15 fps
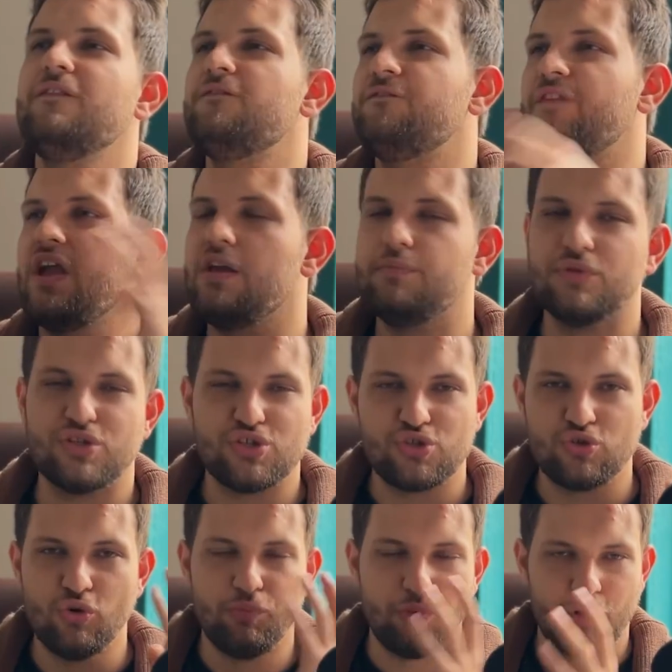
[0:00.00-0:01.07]
famous,
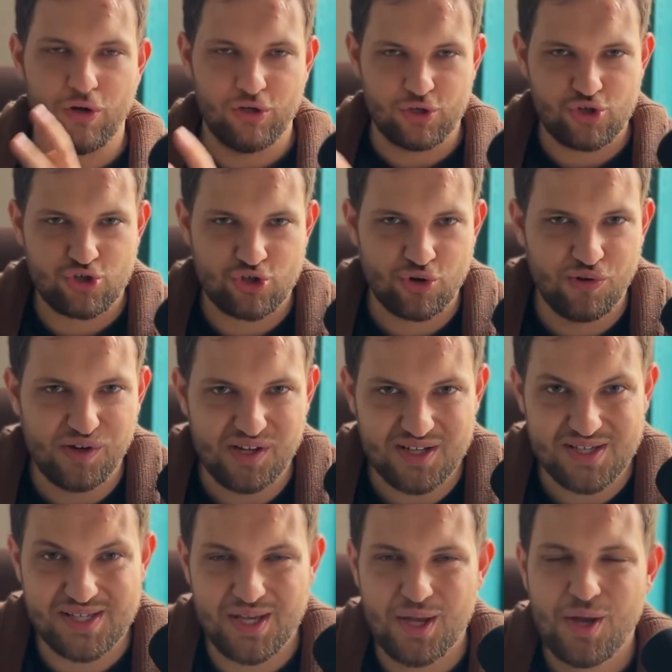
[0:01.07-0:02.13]
super
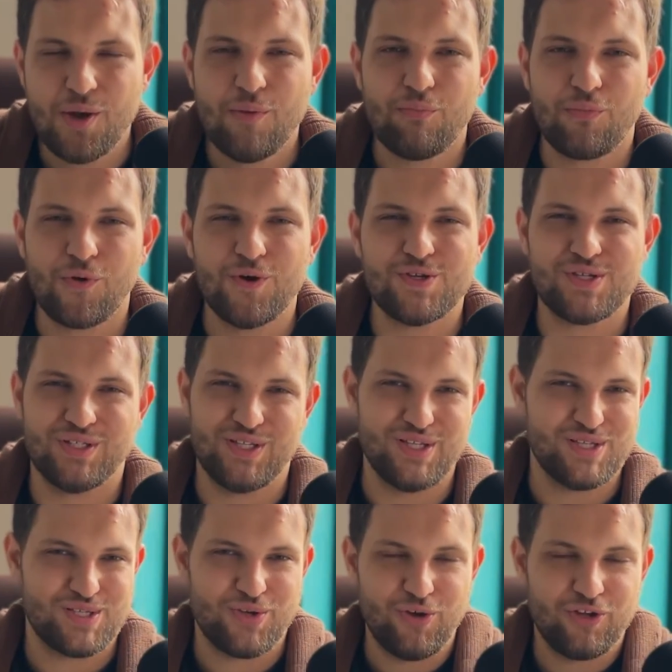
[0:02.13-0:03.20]
luxurious person that
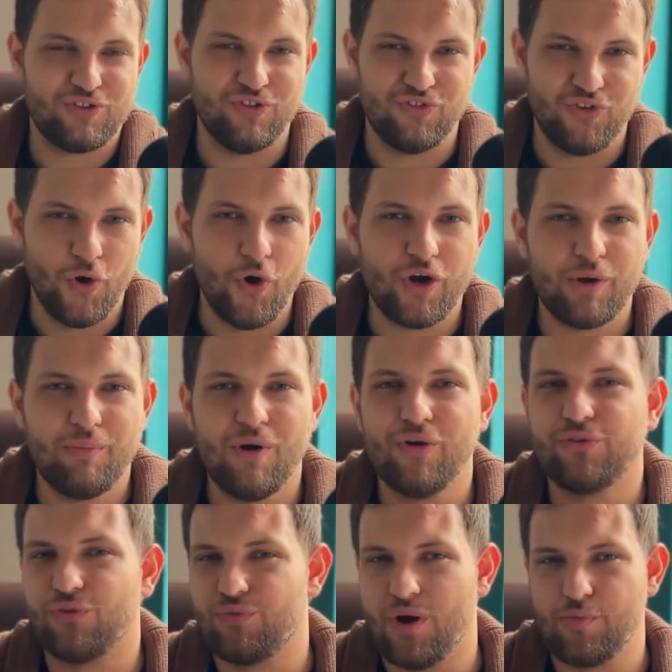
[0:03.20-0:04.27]
is going to talk
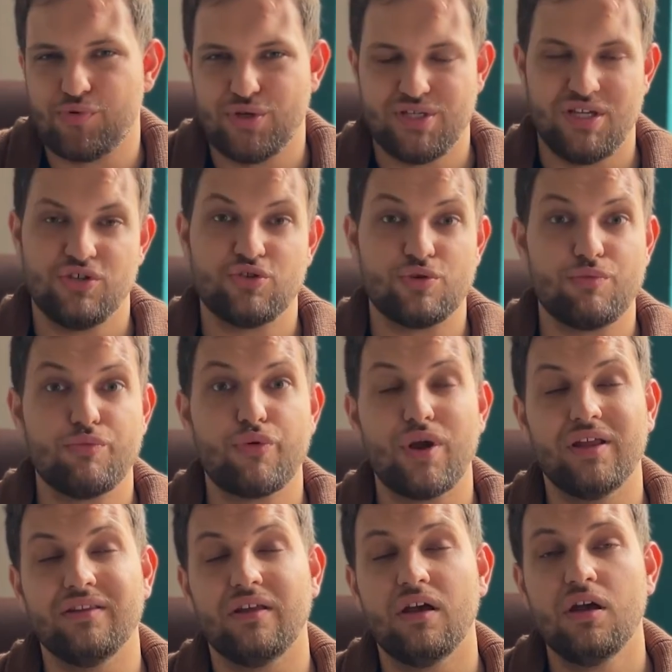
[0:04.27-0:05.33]
about or represent your
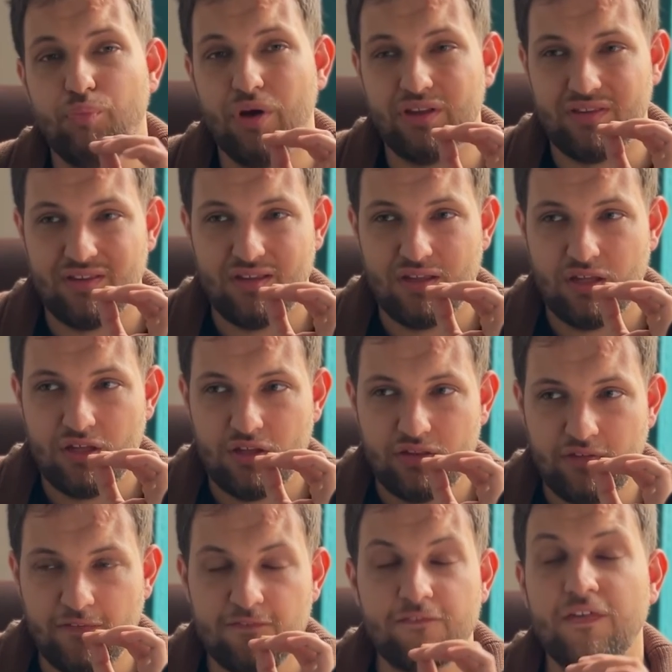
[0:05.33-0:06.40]
brand. But
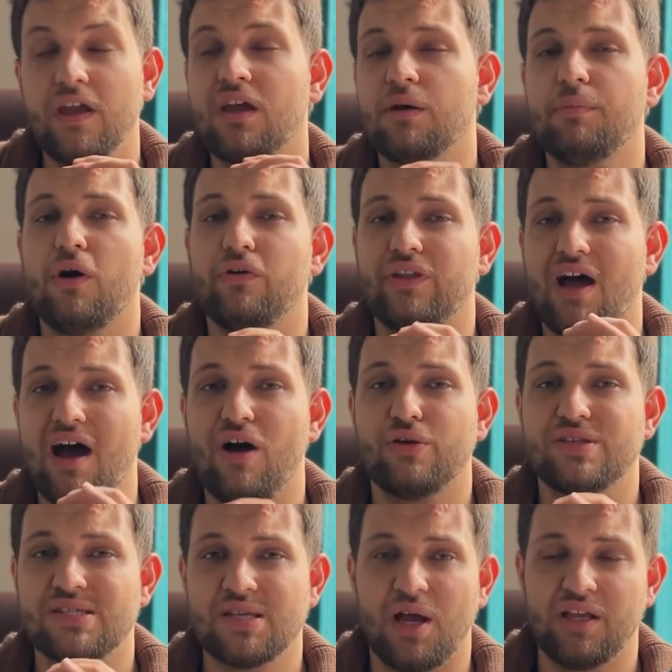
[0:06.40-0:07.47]
to think about
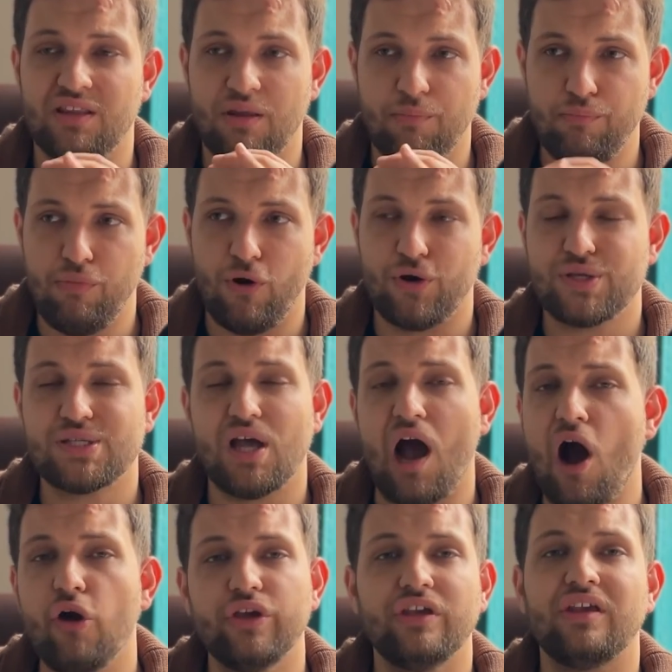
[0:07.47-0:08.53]
outside the box,
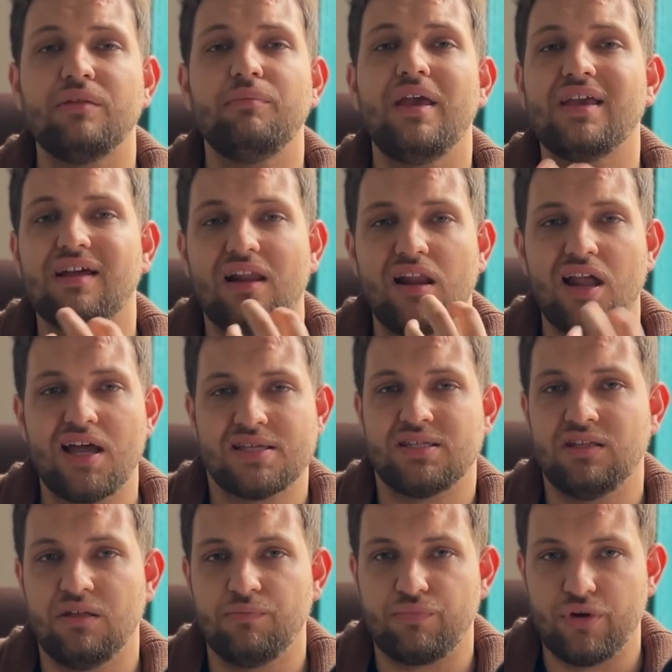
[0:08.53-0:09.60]
how you can make a
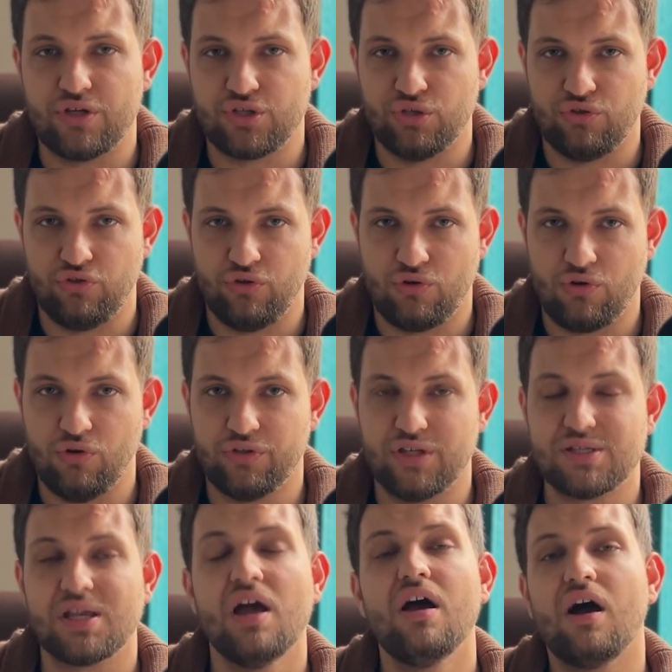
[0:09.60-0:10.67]
lasting impression to your
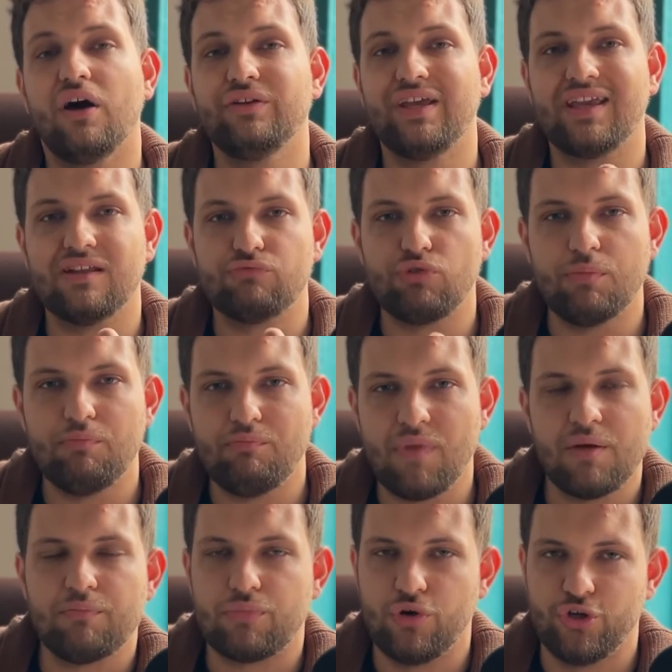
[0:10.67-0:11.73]
audience, how they can
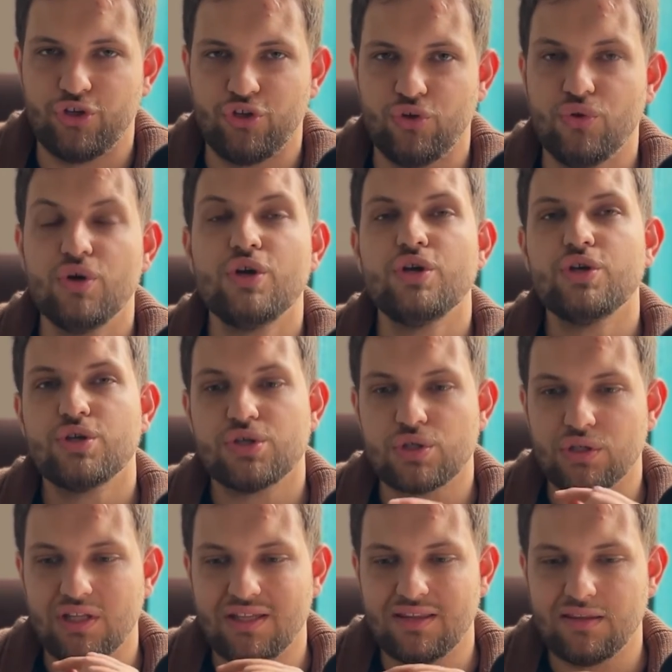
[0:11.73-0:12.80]
remember you, so
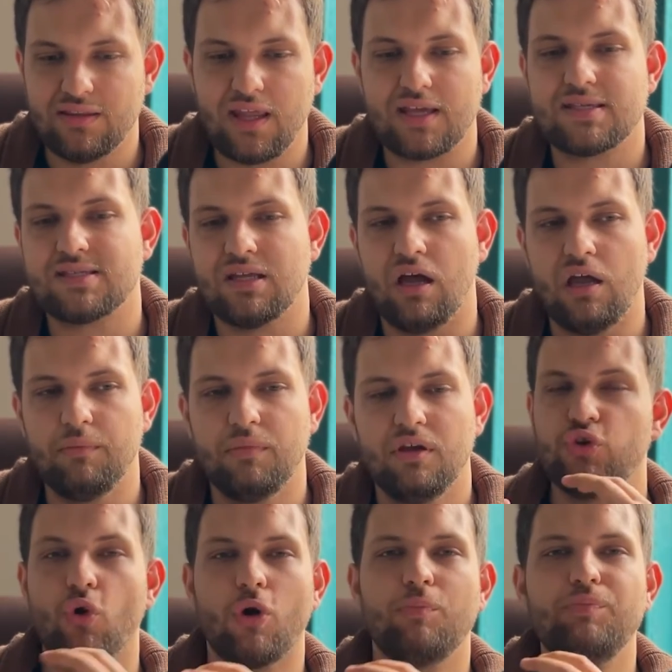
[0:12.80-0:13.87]
that next time
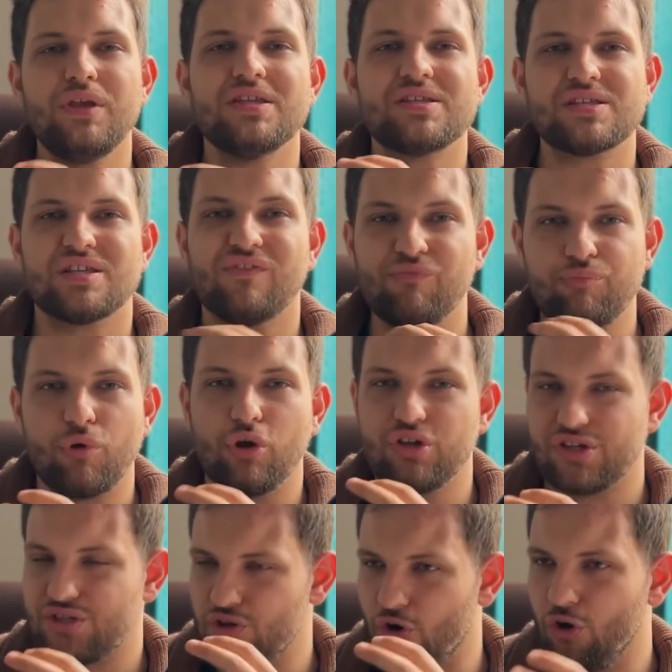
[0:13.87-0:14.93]
your pieces of
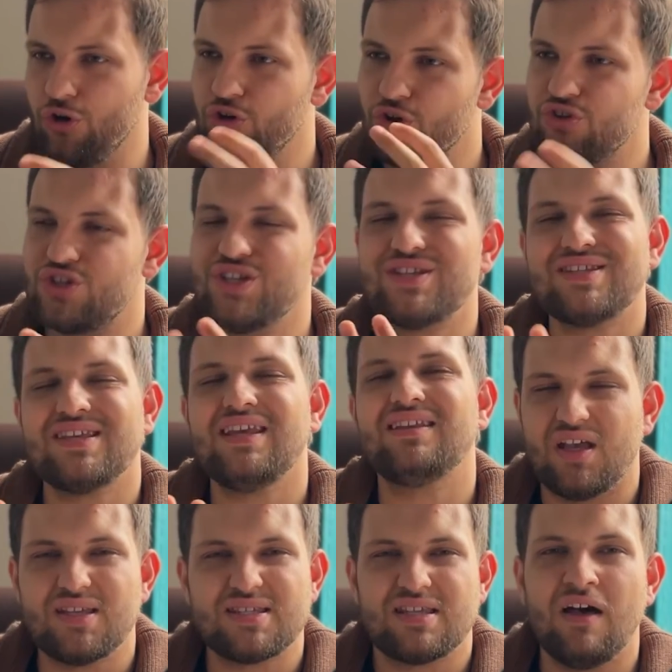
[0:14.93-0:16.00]
products are not just seen
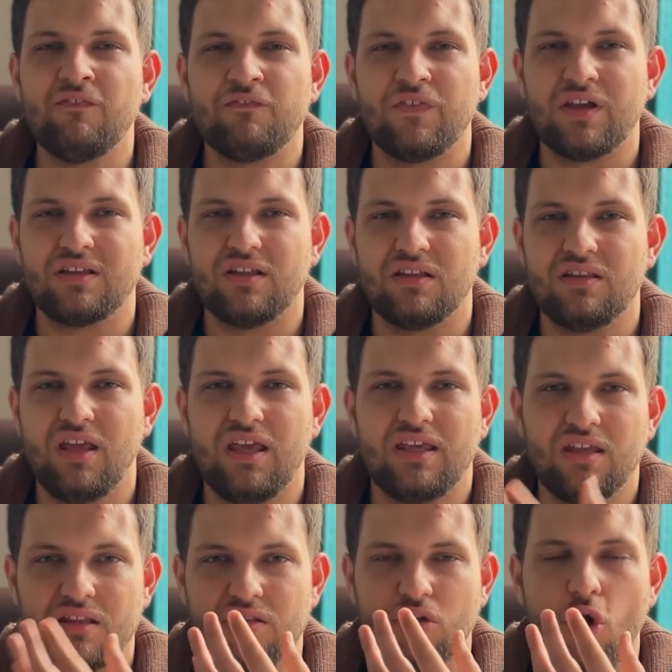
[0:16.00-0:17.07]
as something that they
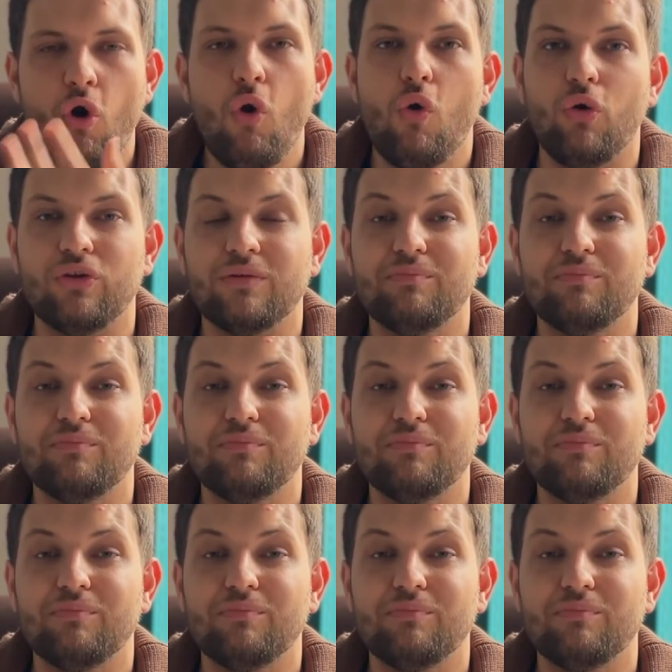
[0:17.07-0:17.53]
can own,